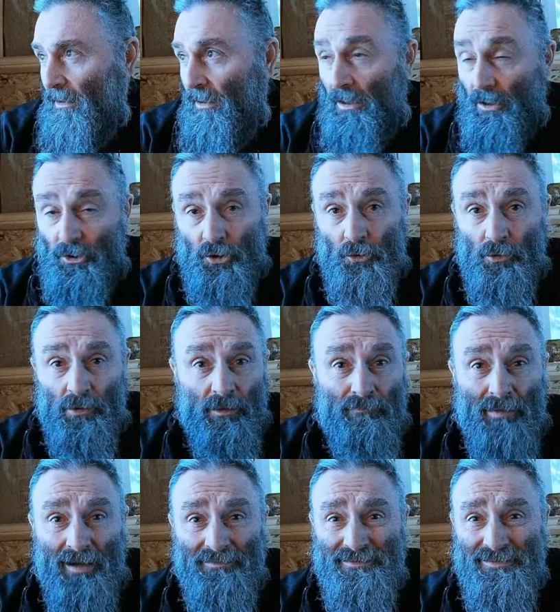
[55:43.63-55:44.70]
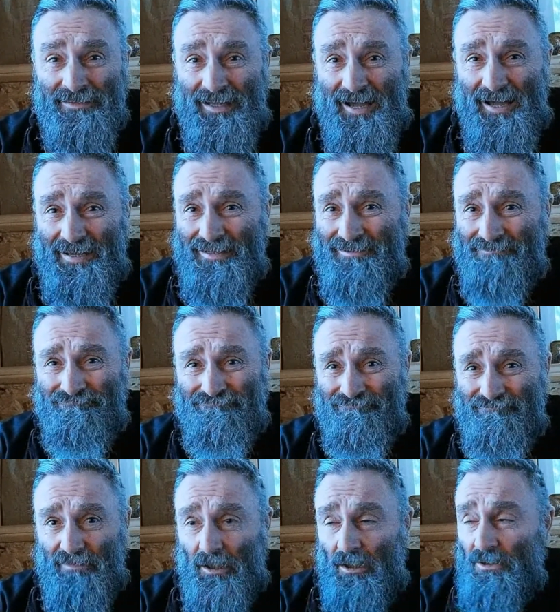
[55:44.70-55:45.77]
Cougar, mountain lion,
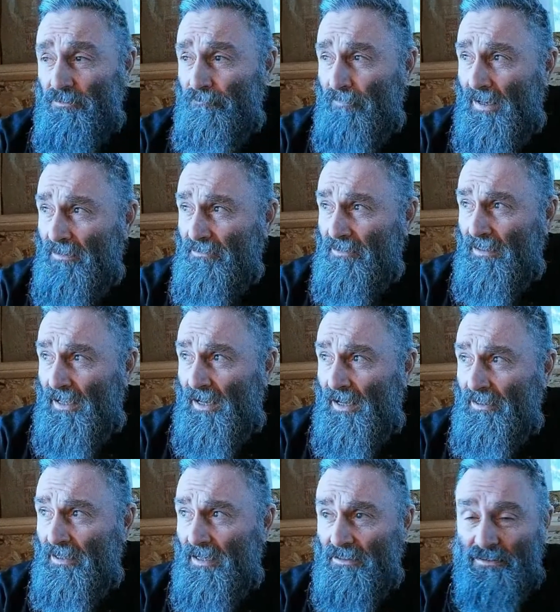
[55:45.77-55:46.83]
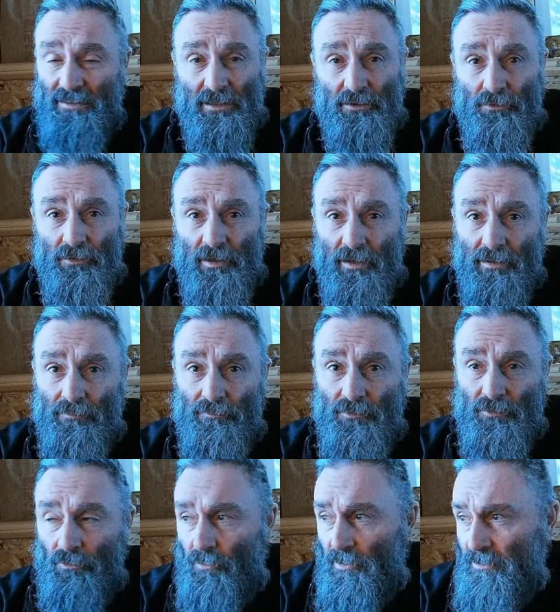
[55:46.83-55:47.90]
lots of mountain lion out here. You hear them
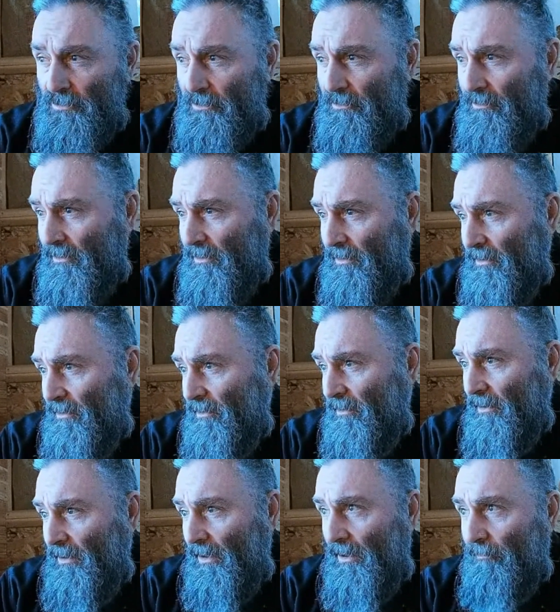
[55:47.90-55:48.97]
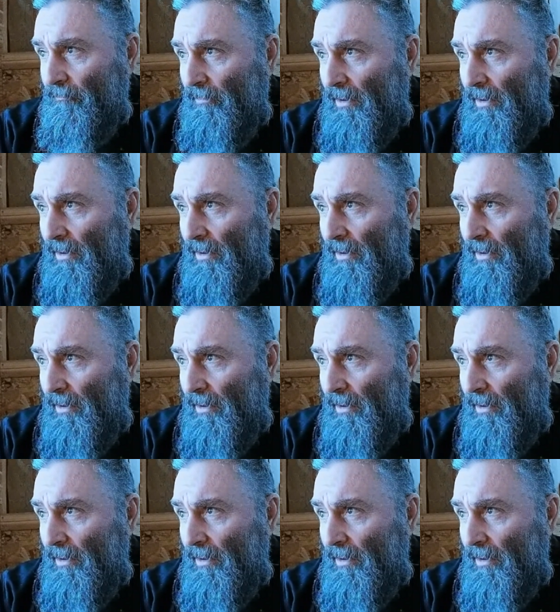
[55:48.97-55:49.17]
through winter, what's